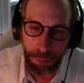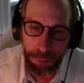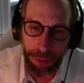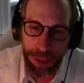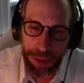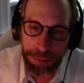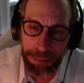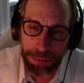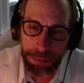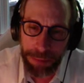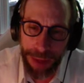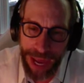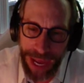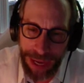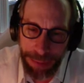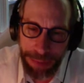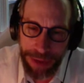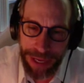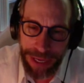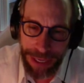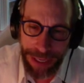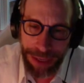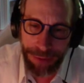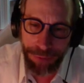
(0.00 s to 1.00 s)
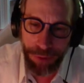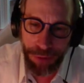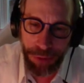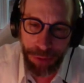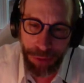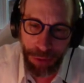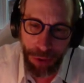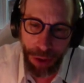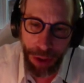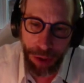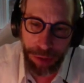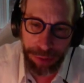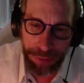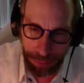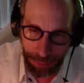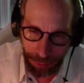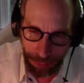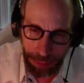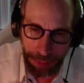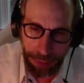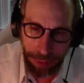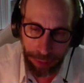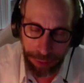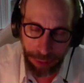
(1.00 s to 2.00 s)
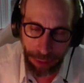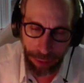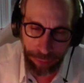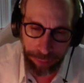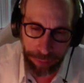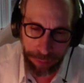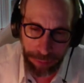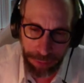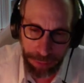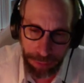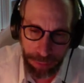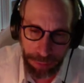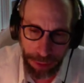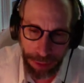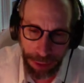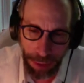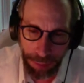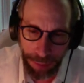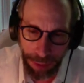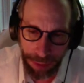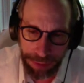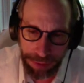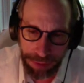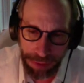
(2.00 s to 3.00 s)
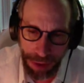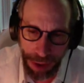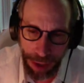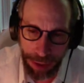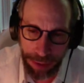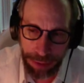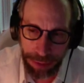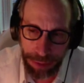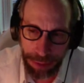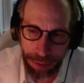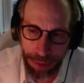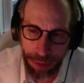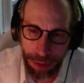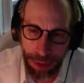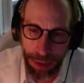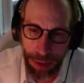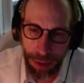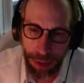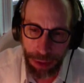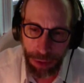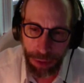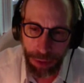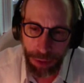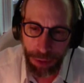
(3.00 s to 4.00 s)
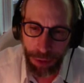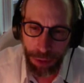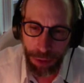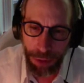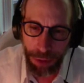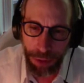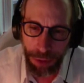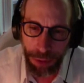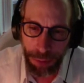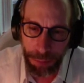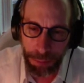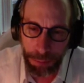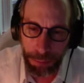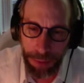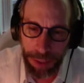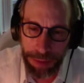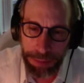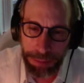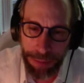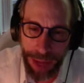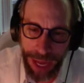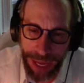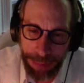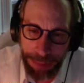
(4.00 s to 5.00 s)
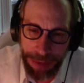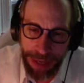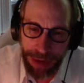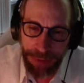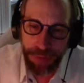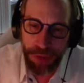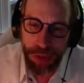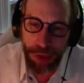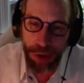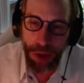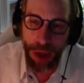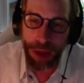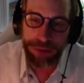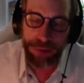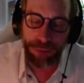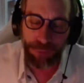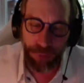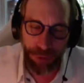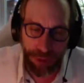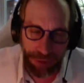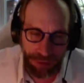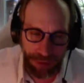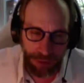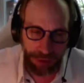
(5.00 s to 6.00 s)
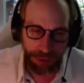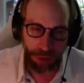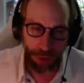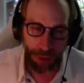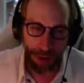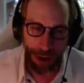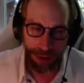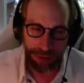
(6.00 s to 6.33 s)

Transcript: But maybe even the law, click on, the, click on that slide. But maybe even the laws of physics are